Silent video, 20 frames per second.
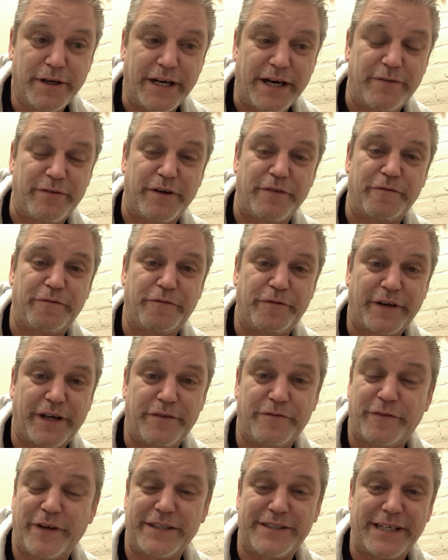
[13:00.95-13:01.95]
Have a
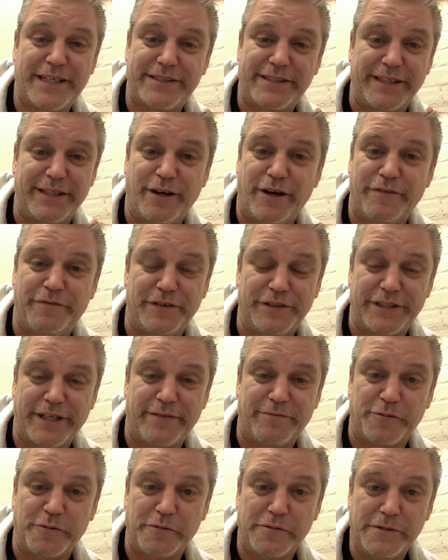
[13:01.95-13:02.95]
fantastic life in
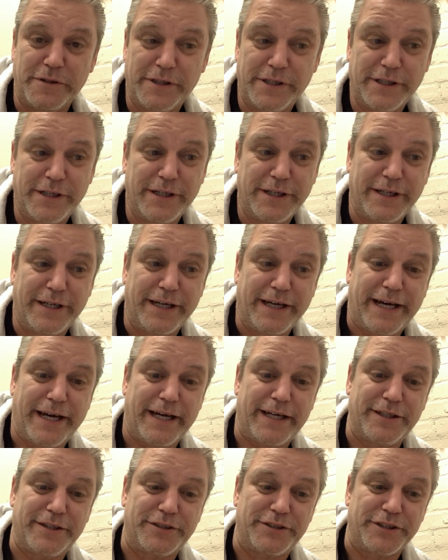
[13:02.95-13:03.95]
general,
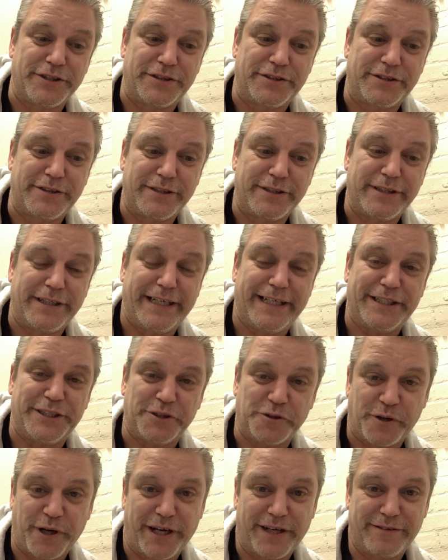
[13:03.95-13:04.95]
and just
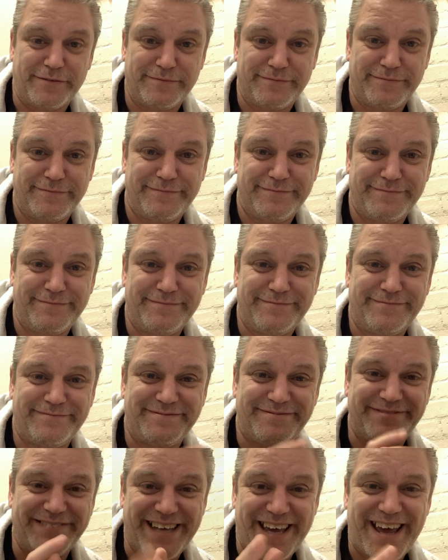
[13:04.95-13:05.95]
enjoy it.
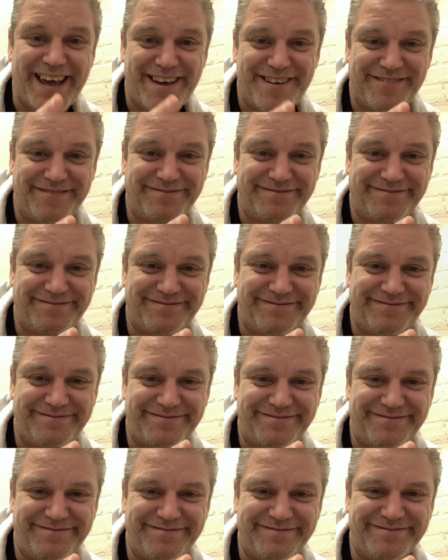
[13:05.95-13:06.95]
Yeah?
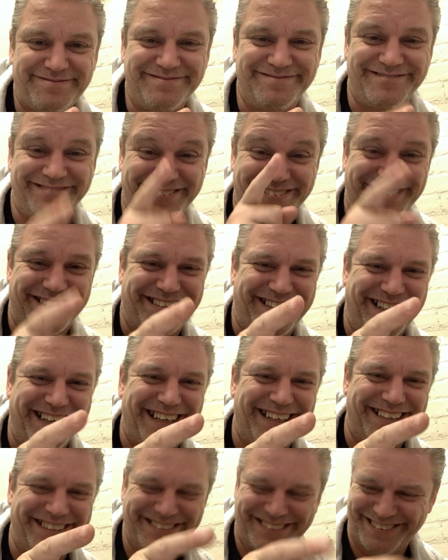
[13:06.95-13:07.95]

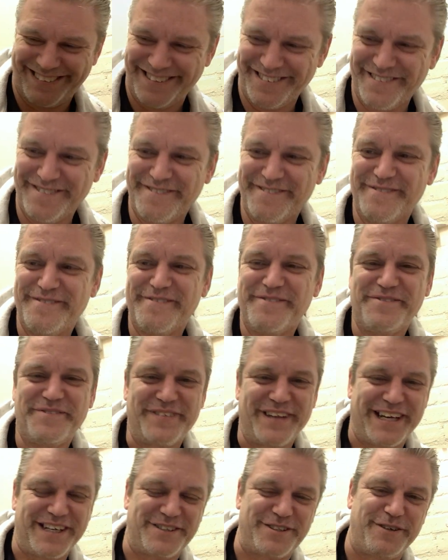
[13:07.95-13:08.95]
Okay.
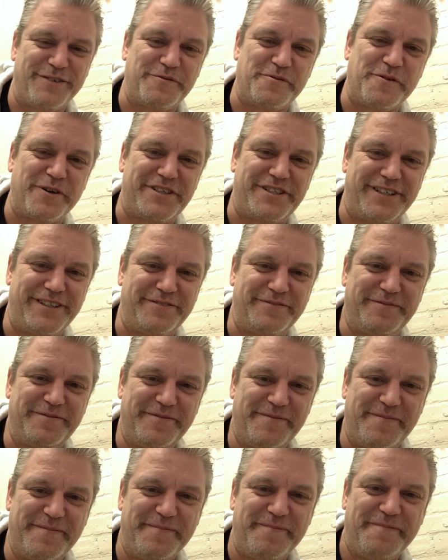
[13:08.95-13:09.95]
Thanks a lot for watching.
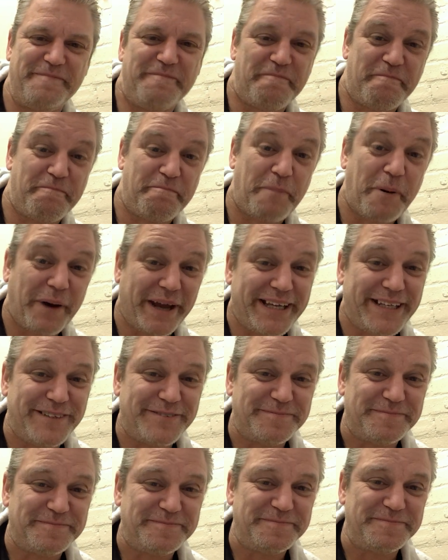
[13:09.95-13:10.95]

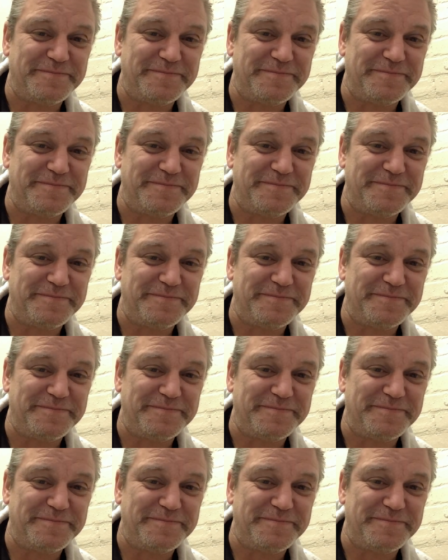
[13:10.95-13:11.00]
Bye.